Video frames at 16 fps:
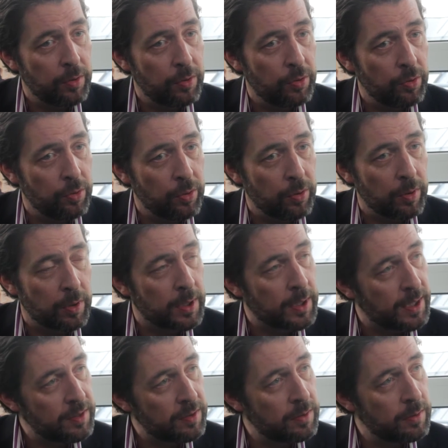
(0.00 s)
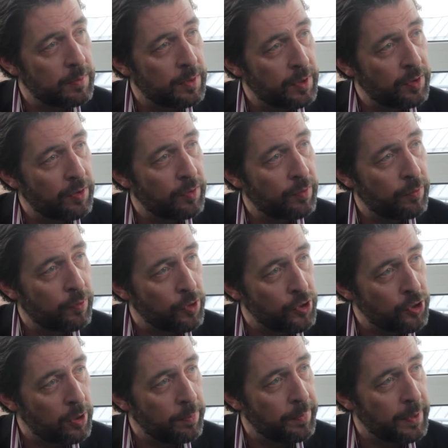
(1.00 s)
to customers for
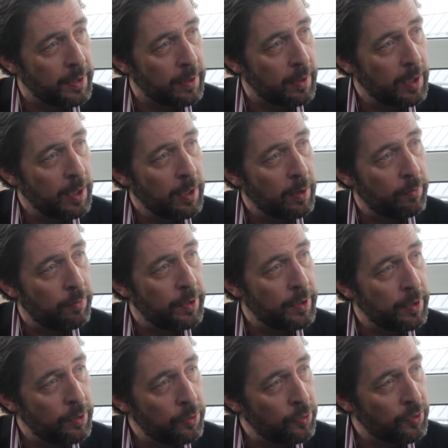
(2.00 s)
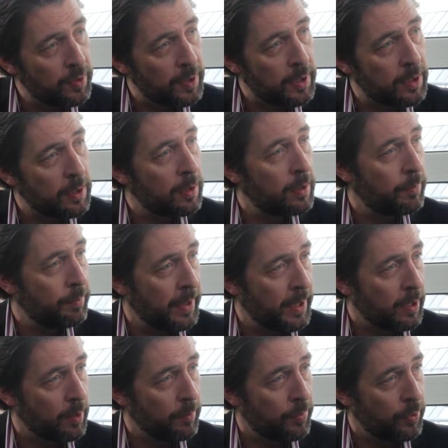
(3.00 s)
shopping when they use other
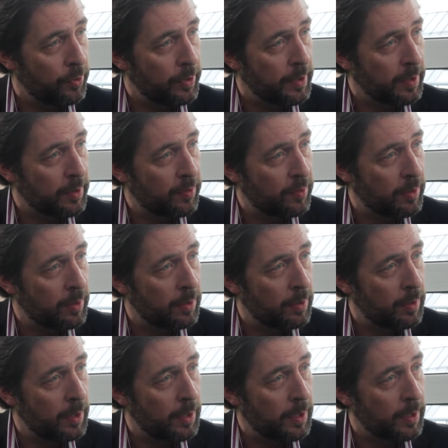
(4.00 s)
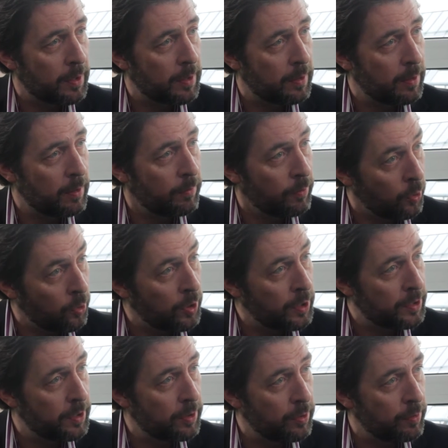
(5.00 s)
banking products, like a
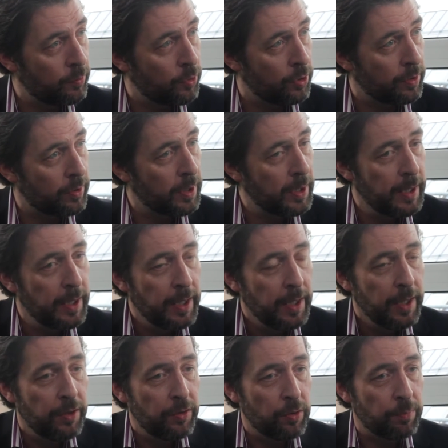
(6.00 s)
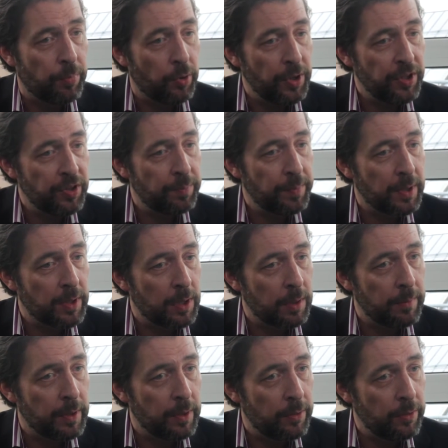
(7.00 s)
loyalty reward. So points
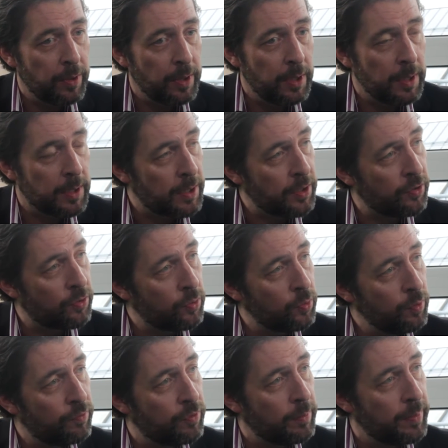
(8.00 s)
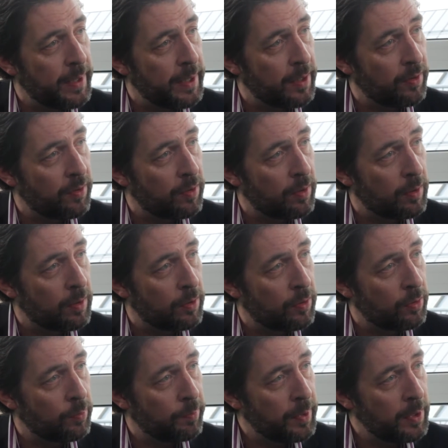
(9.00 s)
become a really nice tool for banks
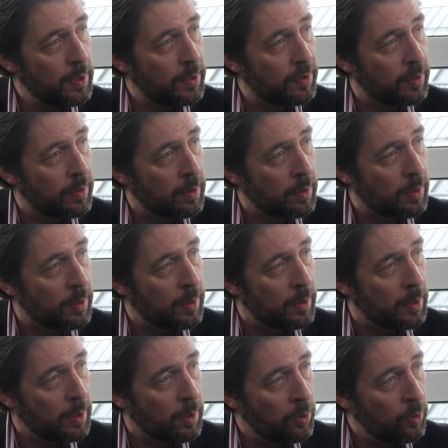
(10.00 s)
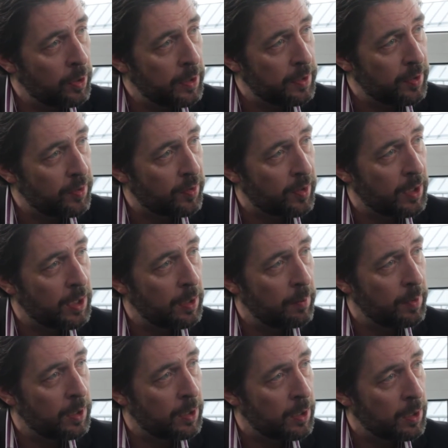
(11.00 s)
to build a loyalty
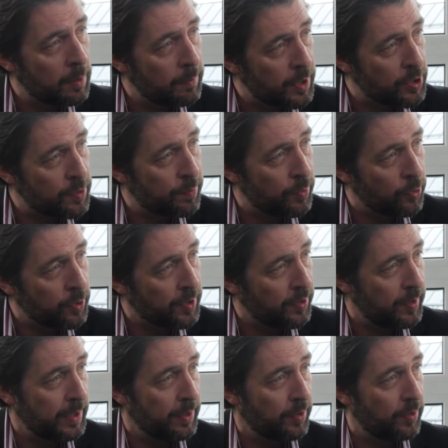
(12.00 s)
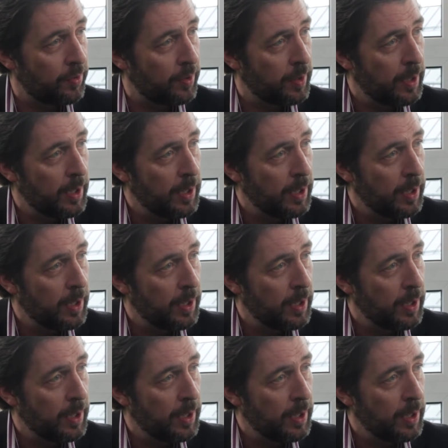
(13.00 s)
scheme in a much broader sense.